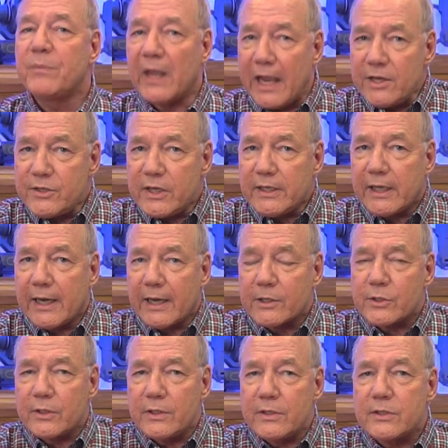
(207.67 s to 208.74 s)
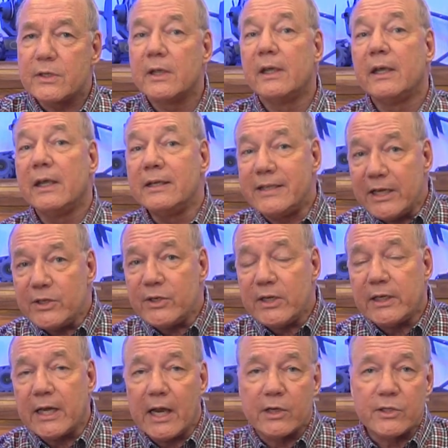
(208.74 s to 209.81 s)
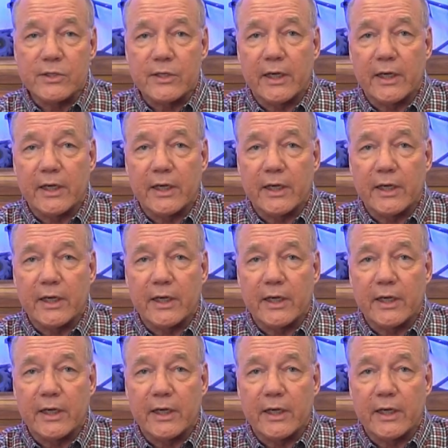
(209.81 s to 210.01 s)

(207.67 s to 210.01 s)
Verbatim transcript: AC connections, DC connections